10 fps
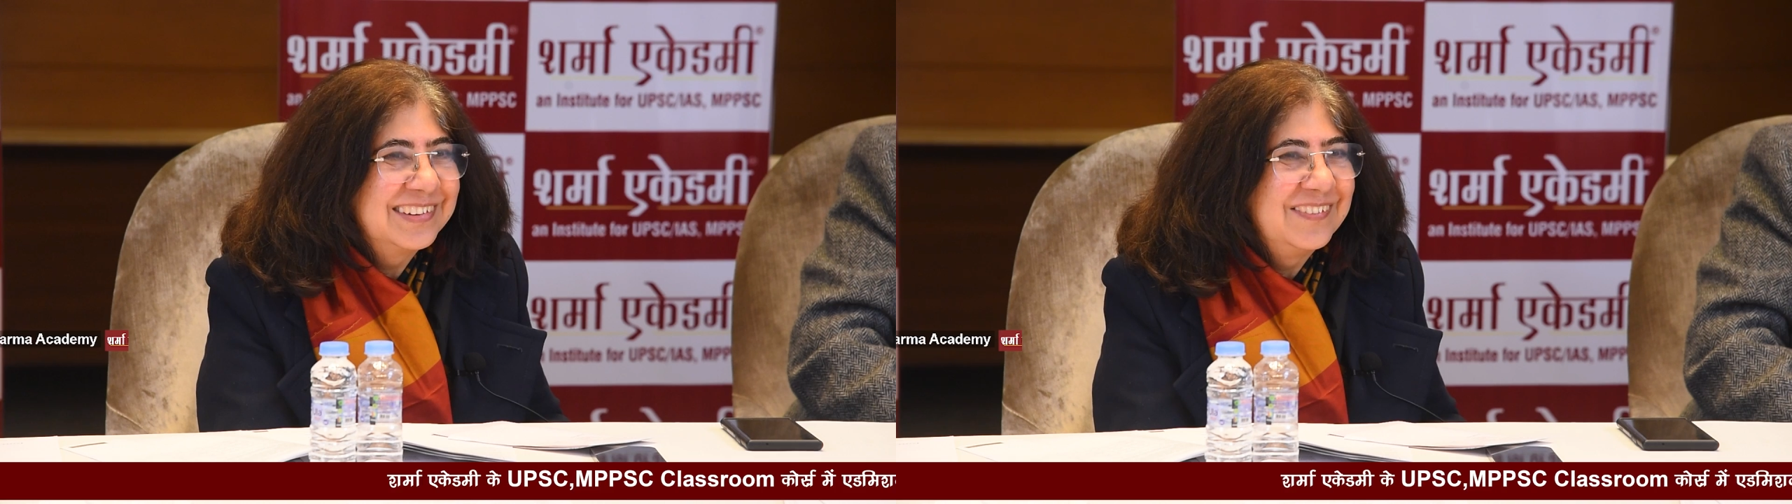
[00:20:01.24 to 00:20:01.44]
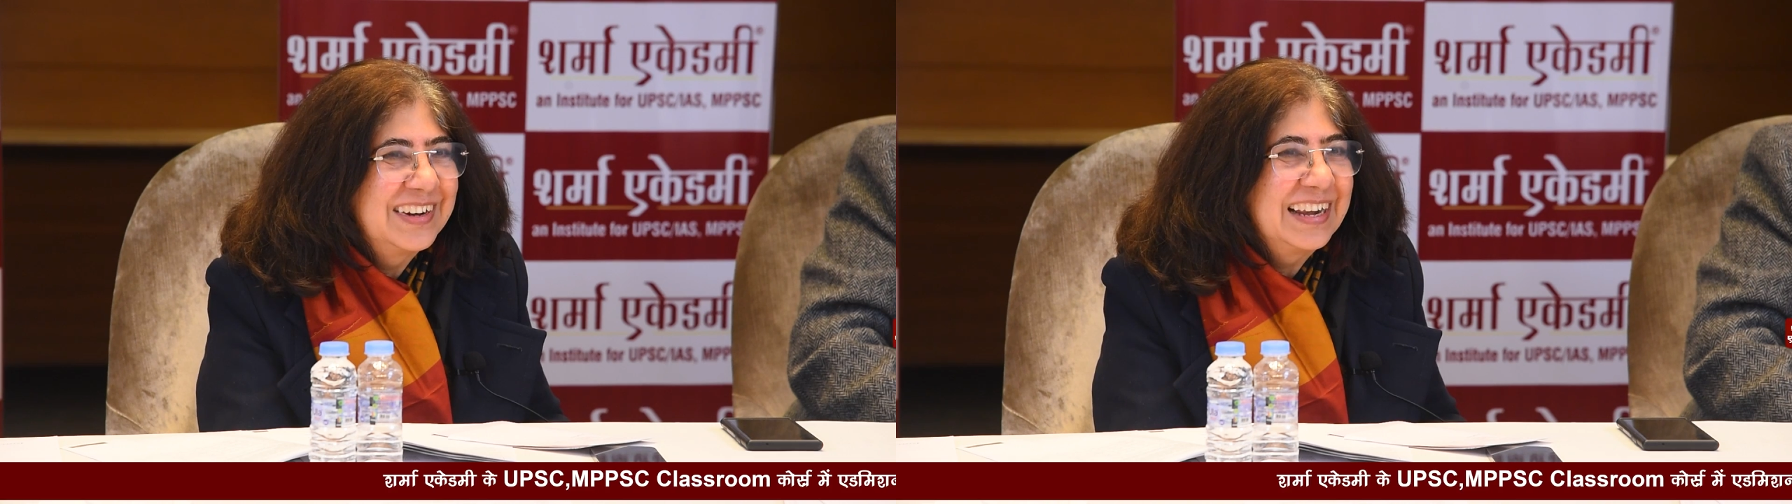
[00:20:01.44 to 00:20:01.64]

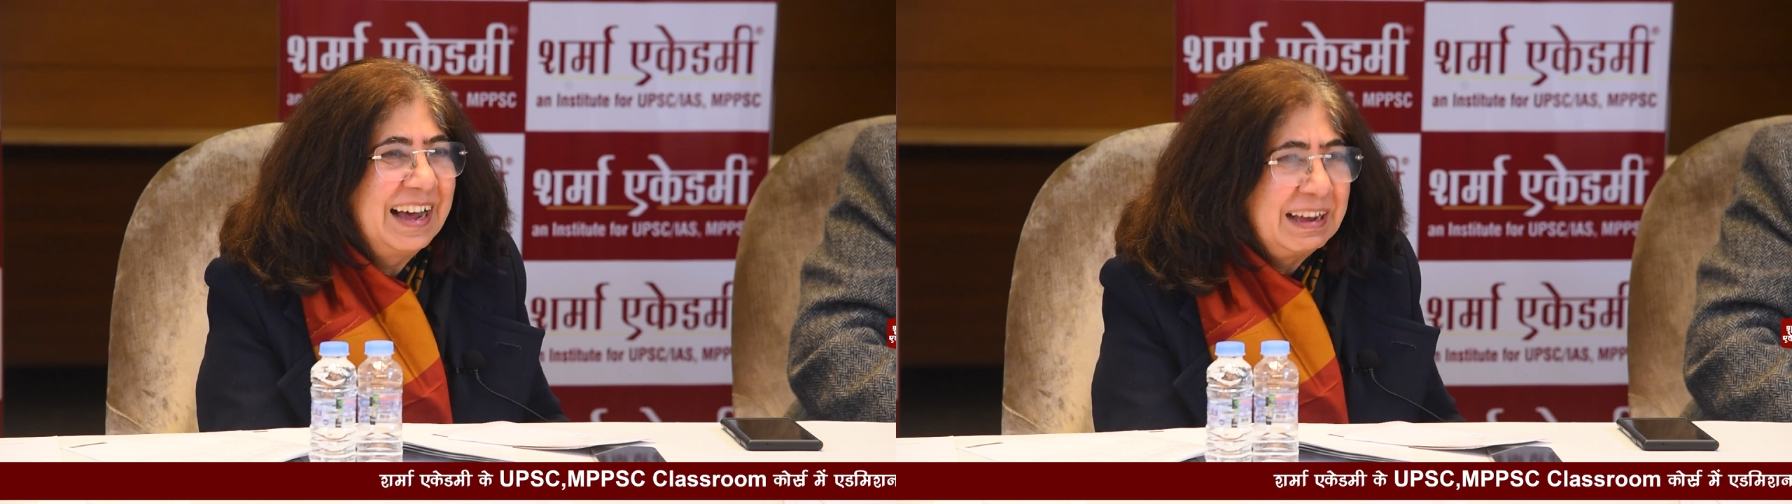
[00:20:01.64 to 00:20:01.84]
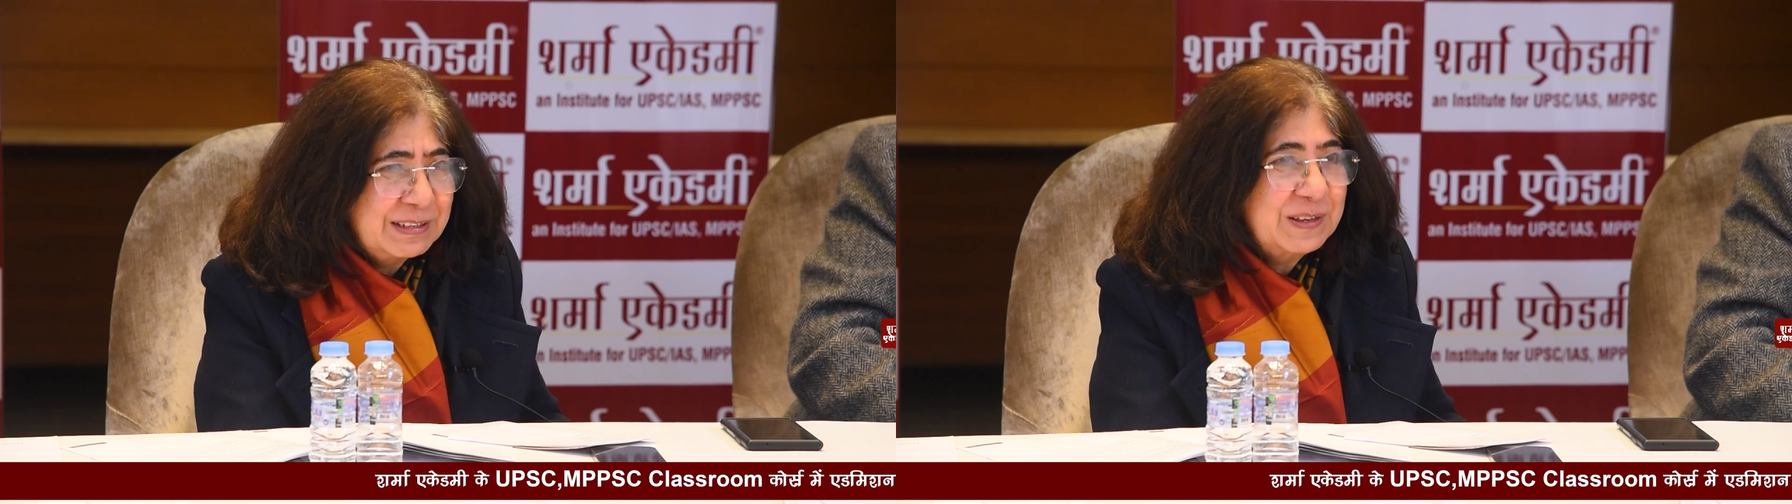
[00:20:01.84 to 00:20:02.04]
somebody will
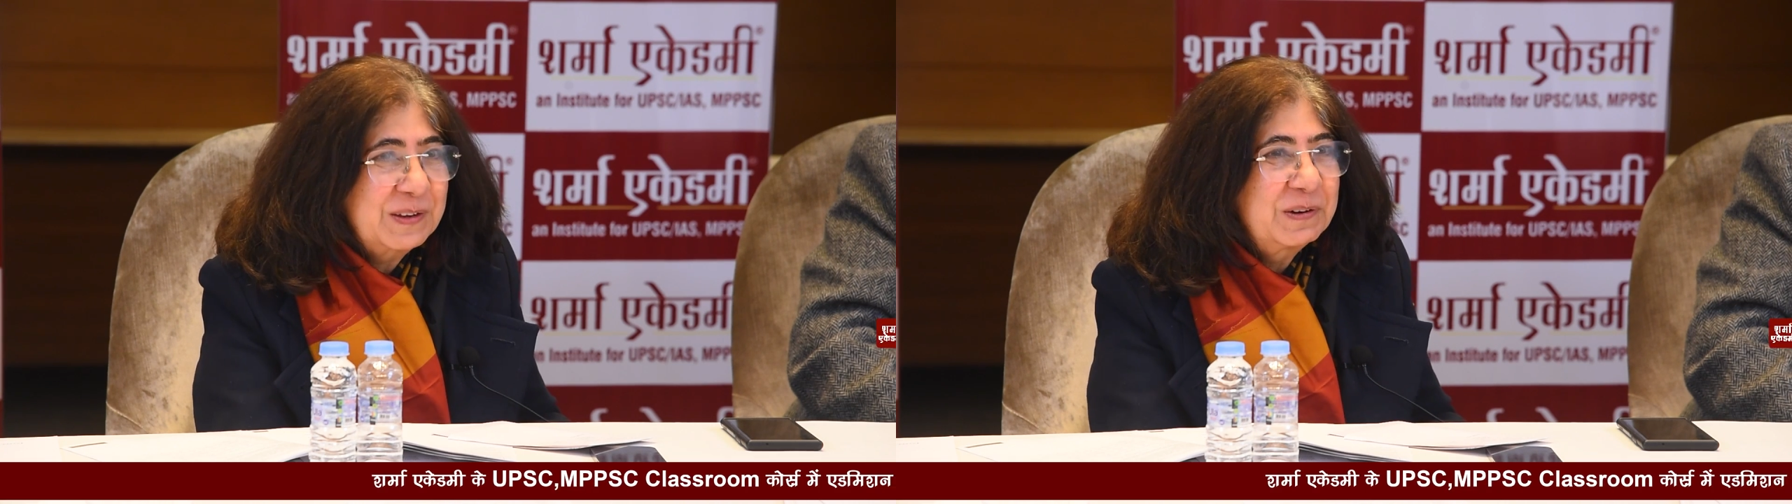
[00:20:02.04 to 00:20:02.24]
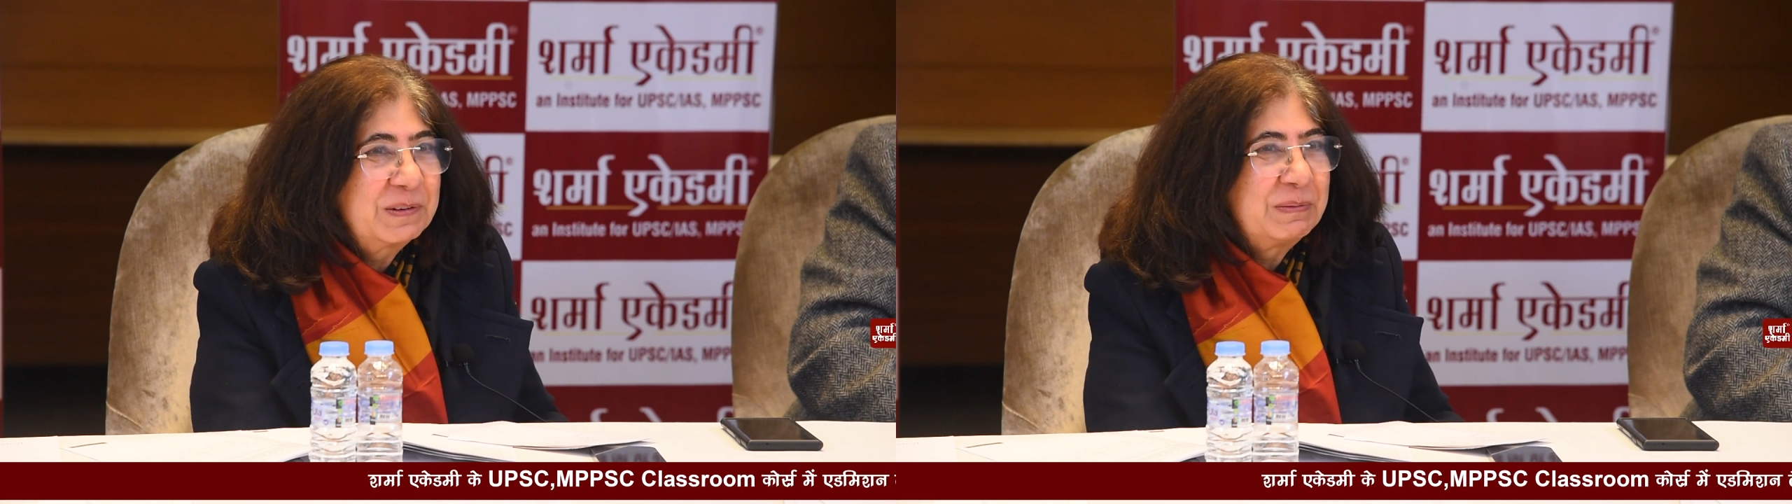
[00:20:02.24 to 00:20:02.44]
ask
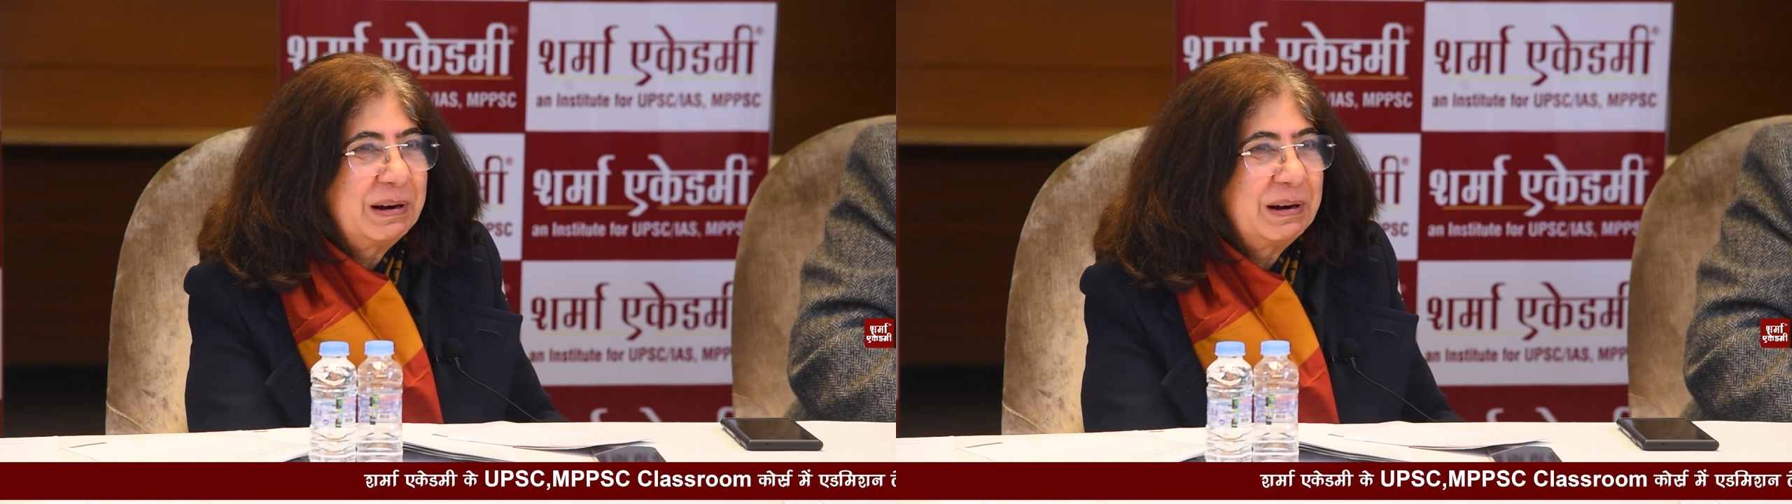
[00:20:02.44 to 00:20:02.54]
you,